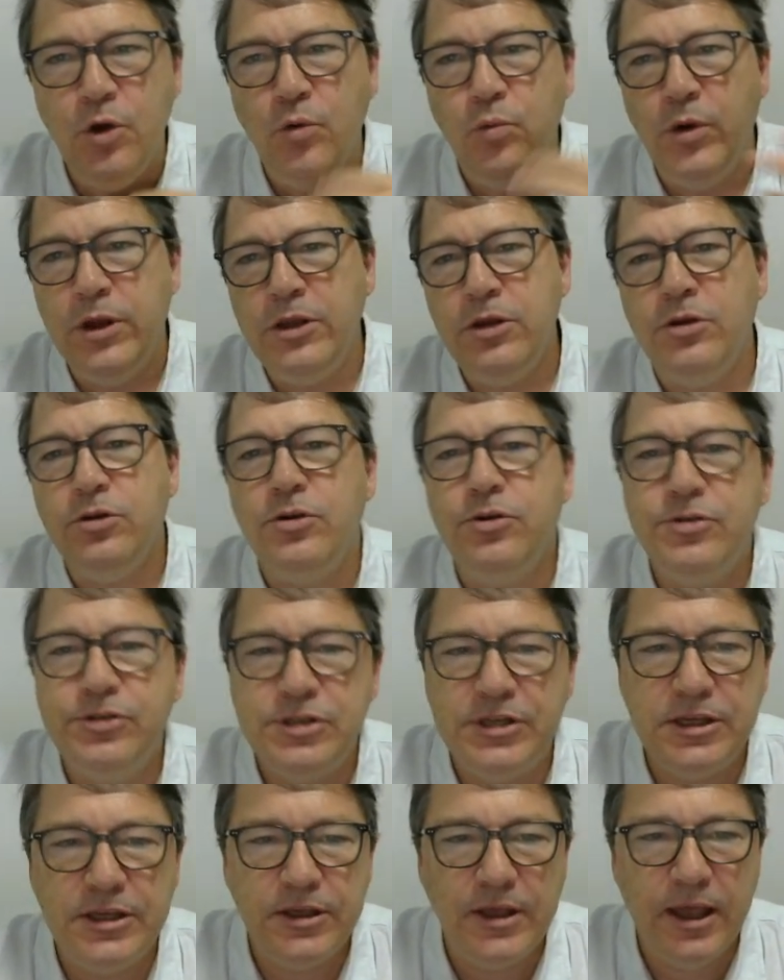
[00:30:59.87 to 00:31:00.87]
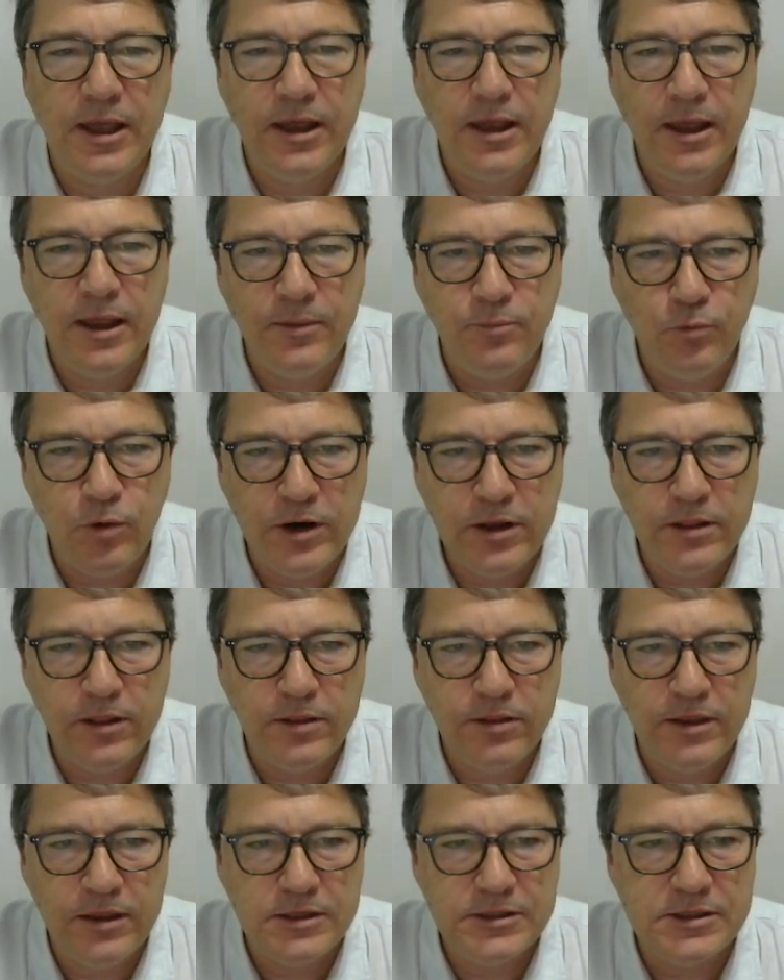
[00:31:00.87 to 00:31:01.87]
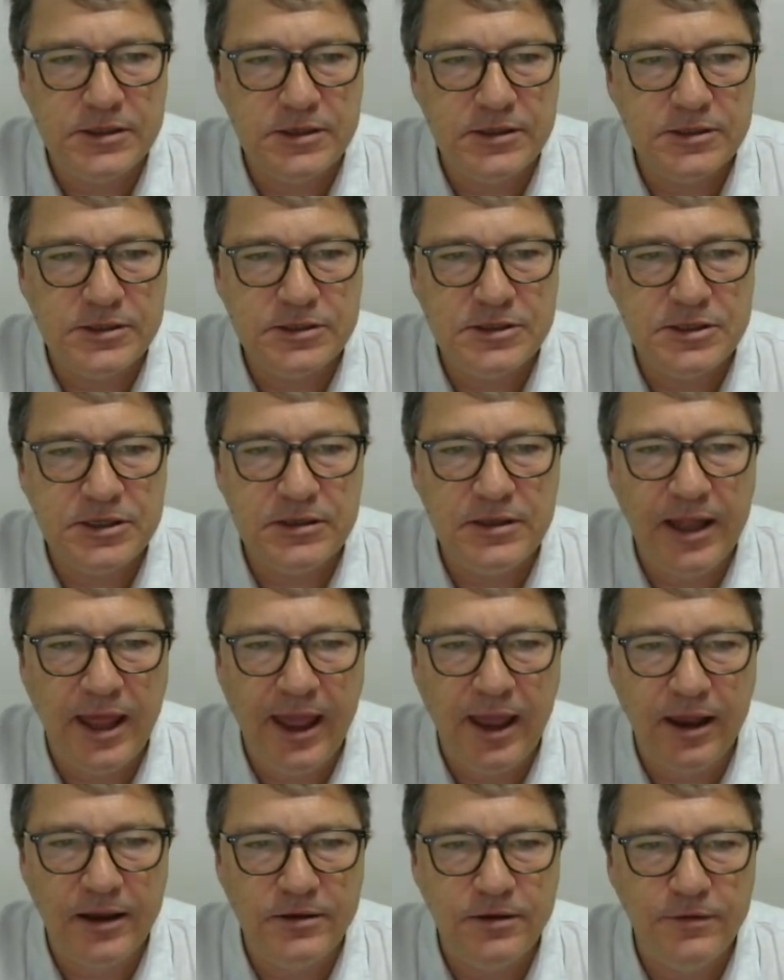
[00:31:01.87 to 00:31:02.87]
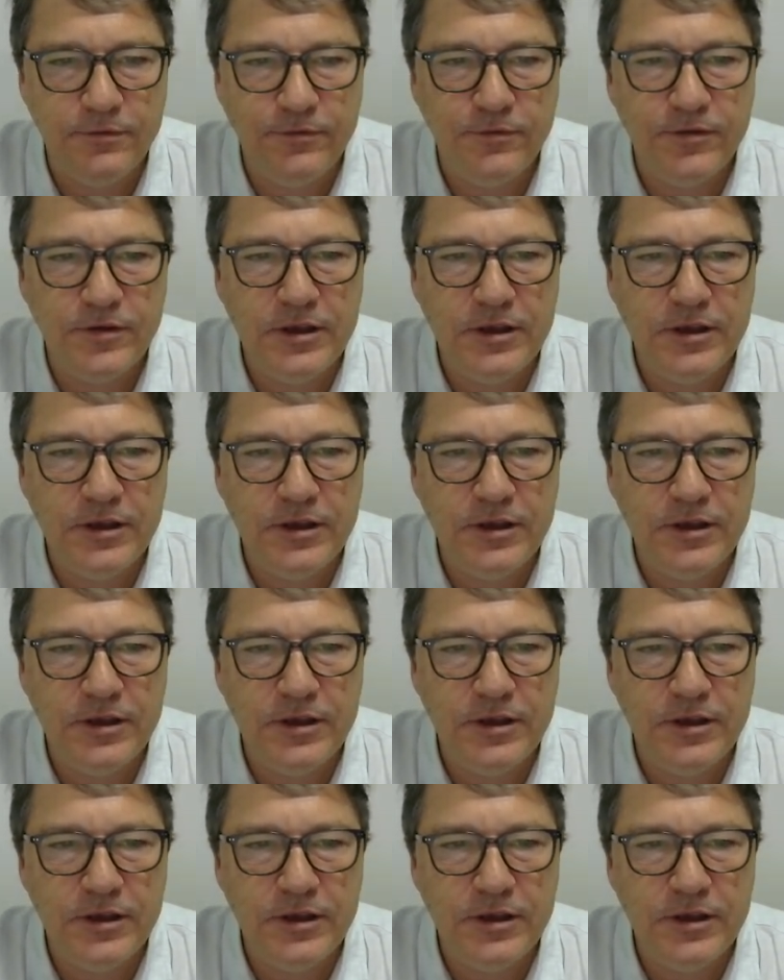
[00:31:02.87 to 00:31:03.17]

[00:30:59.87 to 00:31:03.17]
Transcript: When you're using, and one of the things that is still active